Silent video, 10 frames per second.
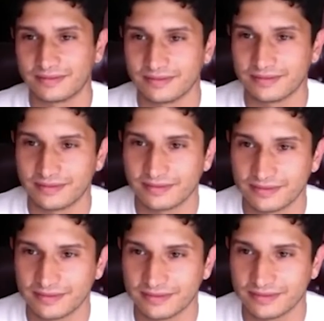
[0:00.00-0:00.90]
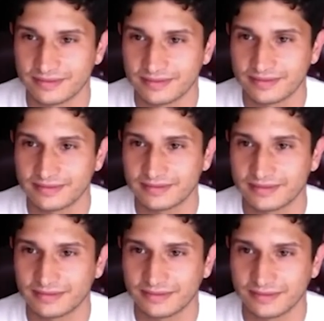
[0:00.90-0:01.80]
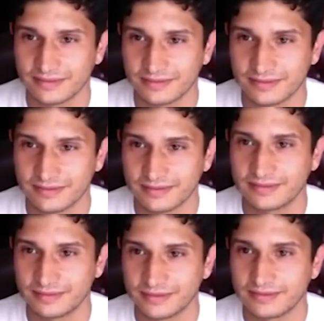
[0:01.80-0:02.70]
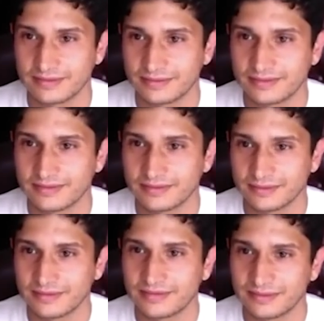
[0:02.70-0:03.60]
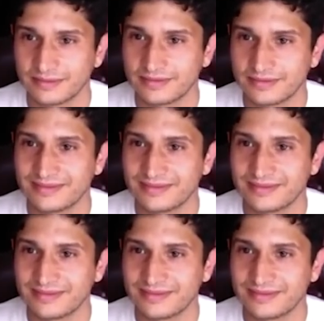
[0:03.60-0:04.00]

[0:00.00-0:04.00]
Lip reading: The person shown says nothing.